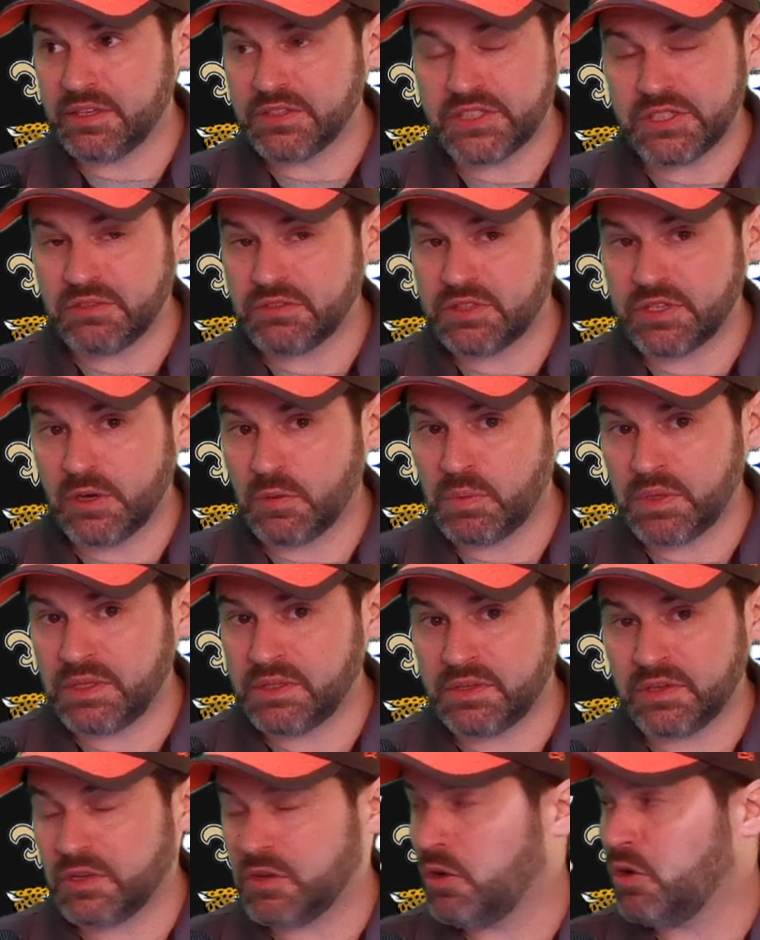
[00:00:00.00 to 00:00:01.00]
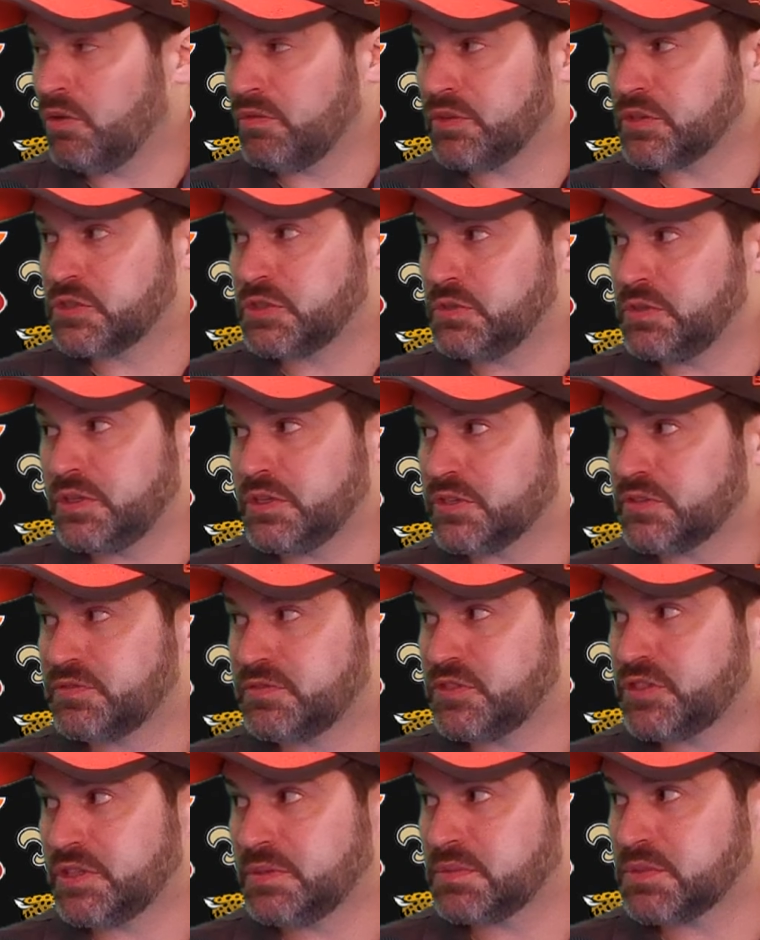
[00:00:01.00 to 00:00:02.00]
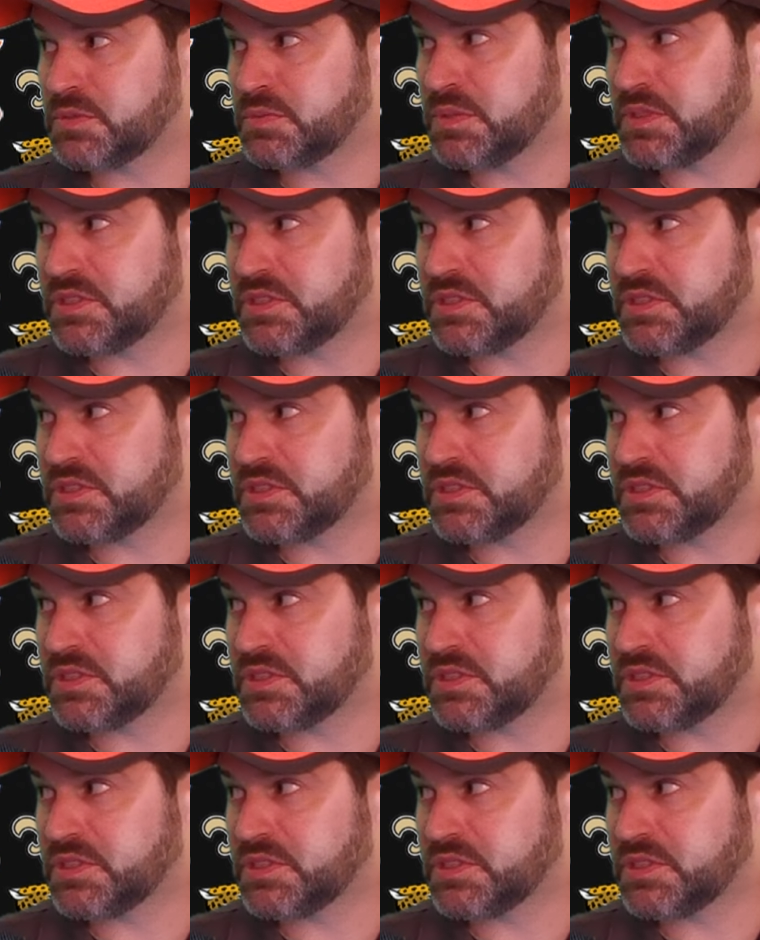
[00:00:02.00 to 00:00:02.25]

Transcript: else out there willing to go over 2 years for Jameis